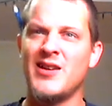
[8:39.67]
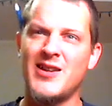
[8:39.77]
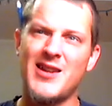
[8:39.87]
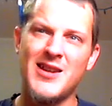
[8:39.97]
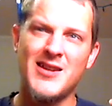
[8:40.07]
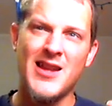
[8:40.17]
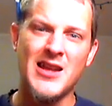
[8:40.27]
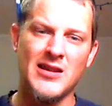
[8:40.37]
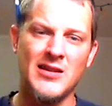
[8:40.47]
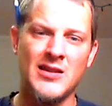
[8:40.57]
They
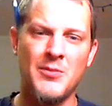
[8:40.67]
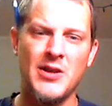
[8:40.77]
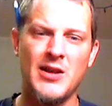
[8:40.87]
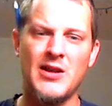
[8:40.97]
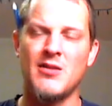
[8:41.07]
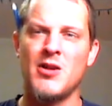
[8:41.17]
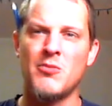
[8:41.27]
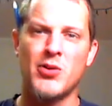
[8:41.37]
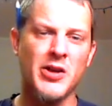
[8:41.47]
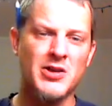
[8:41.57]
get limited
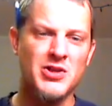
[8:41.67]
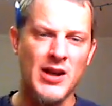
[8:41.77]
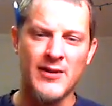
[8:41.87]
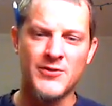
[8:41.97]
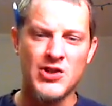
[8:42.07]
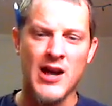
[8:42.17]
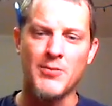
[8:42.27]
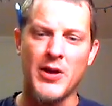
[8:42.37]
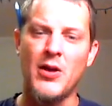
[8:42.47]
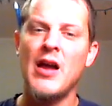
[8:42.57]
production out of
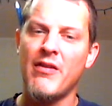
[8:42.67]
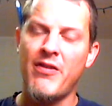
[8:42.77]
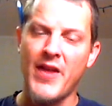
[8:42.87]
Jack Bell.